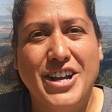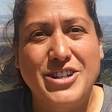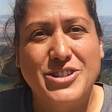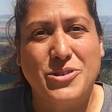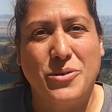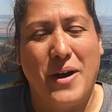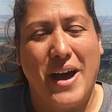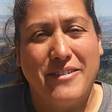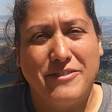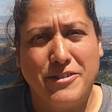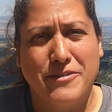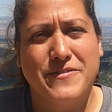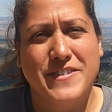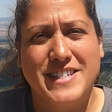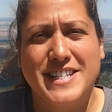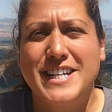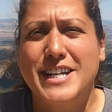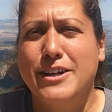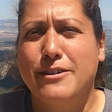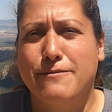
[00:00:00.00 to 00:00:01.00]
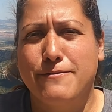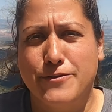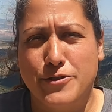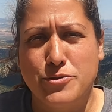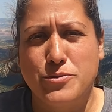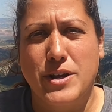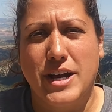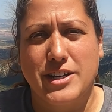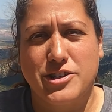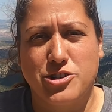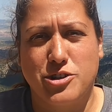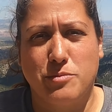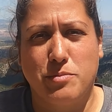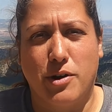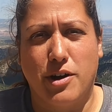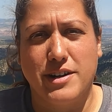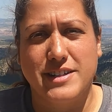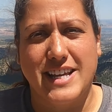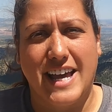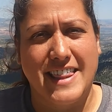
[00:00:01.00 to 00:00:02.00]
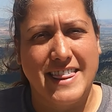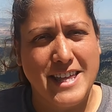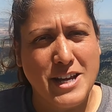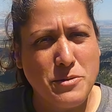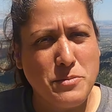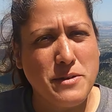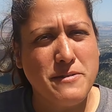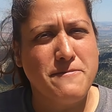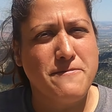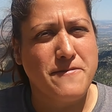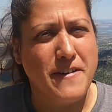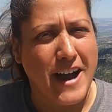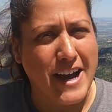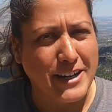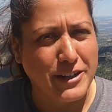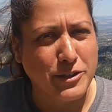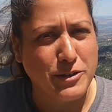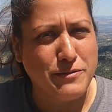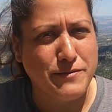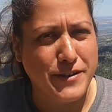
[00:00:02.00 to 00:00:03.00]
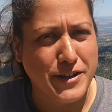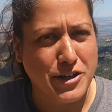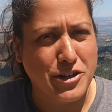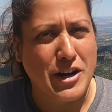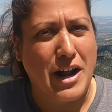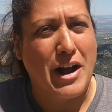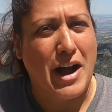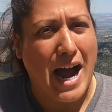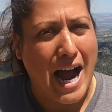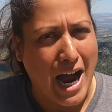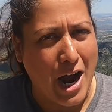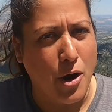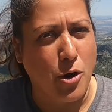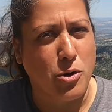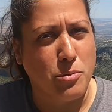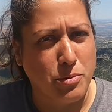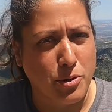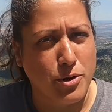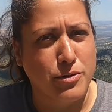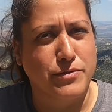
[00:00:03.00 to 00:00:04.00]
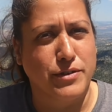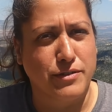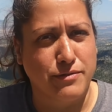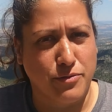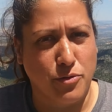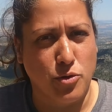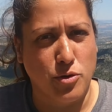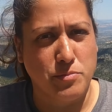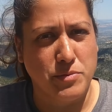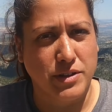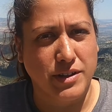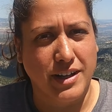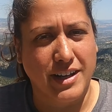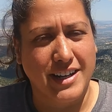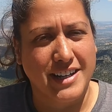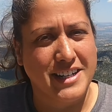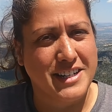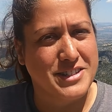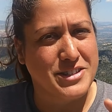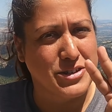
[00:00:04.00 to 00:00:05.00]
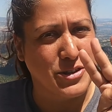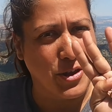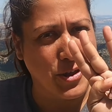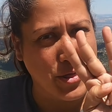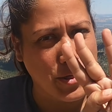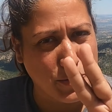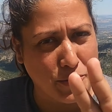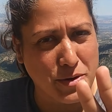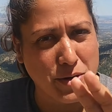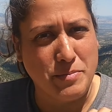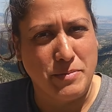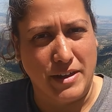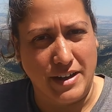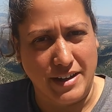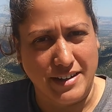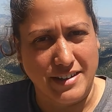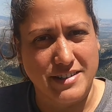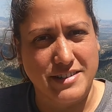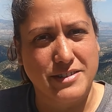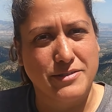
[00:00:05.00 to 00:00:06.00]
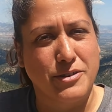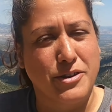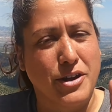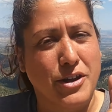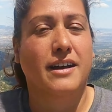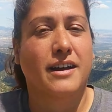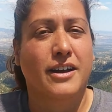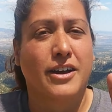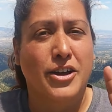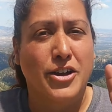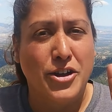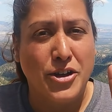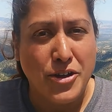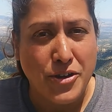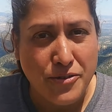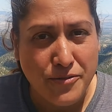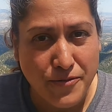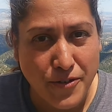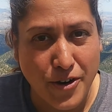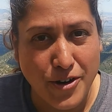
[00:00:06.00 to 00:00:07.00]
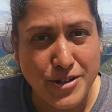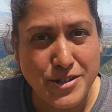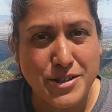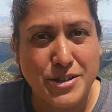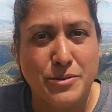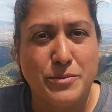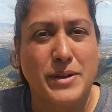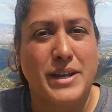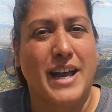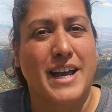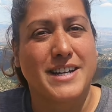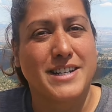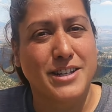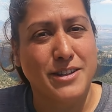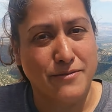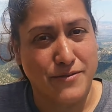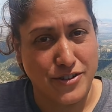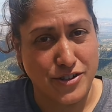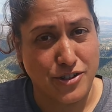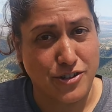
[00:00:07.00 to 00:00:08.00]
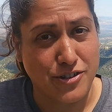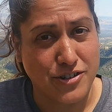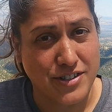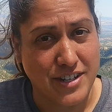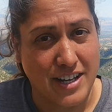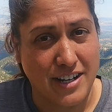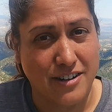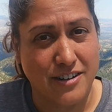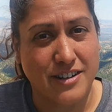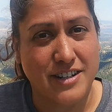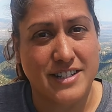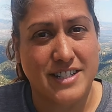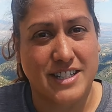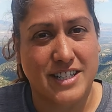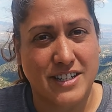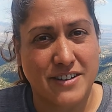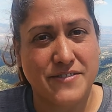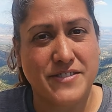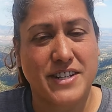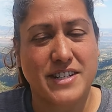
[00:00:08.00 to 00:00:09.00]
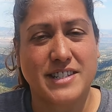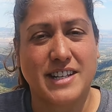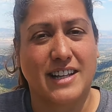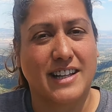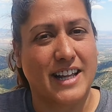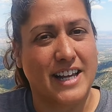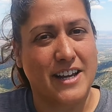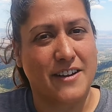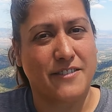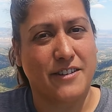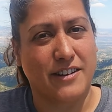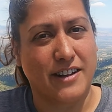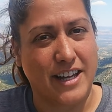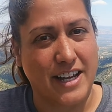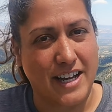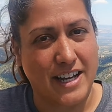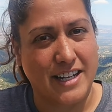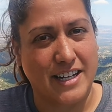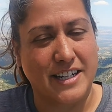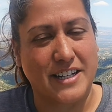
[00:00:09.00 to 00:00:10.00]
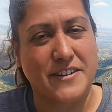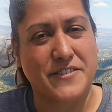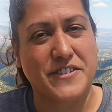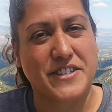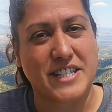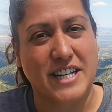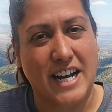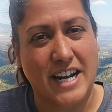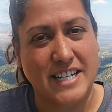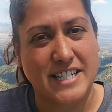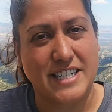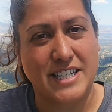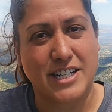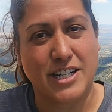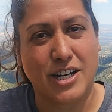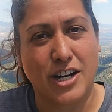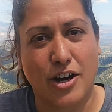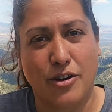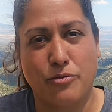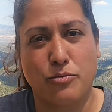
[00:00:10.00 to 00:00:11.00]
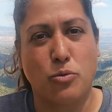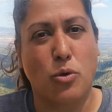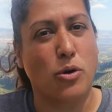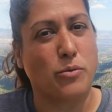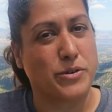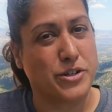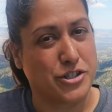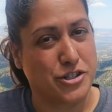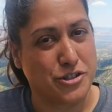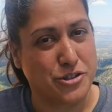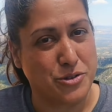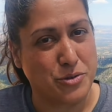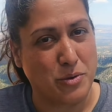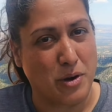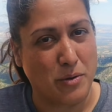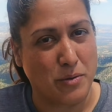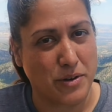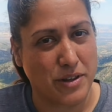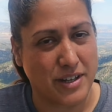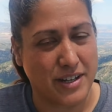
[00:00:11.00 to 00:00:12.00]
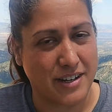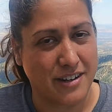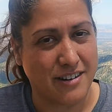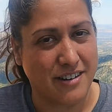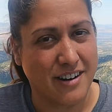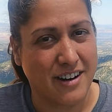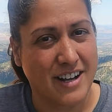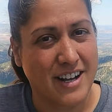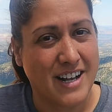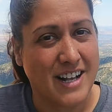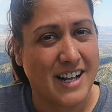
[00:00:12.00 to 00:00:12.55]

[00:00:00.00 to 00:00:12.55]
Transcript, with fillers: So after visiting a few national parks, I think we finally figured out our perfect formula, and it's three things. First, we head to the visitor center because it gives us a lay of the land and gives us an idea of what we should do while we're there.